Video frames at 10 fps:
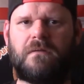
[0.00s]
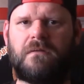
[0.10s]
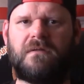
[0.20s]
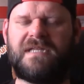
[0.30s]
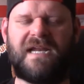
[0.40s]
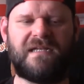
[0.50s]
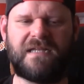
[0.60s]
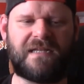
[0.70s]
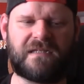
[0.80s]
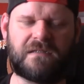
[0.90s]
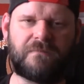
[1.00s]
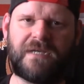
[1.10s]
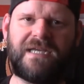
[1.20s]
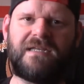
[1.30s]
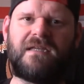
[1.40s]
That doesn't
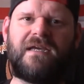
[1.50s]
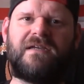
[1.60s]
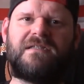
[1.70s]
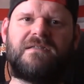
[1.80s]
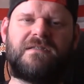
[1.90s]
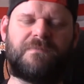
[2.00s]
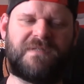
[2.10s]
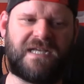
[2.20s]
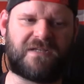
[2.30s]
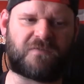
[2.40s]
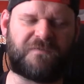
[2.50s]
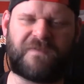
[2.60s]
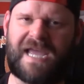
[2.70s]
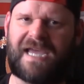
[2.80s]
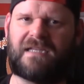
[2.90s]
make it like a substantial
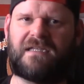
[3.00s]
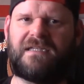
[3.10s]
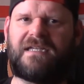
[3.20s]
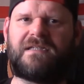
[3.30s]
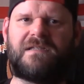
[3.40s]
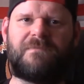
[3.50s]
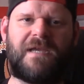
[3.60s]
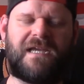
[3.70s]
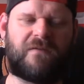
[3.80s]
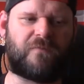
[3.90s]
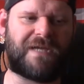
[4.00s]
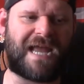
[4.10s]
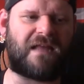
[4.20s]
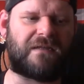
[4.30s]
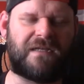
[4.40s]
fact. Like, that doesn't make it a
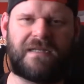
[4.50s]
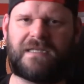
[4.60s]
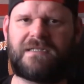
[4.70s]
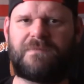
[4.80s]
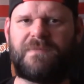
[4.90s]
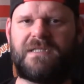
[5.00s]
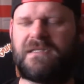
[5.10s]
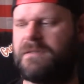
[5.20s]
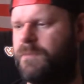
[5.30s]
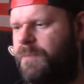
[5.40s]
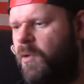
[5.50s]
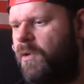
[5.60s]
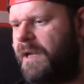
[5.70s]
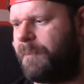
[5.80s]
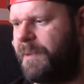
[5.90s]
reality. That just means a whole
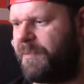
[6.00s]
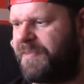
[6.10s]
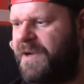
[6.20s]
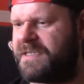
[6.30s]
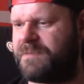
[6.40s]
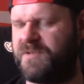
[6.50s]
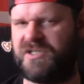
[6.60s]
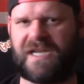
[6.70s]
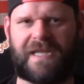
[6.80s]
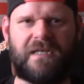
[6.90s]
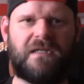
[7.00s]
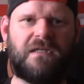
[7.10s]
lot of people thought some shit.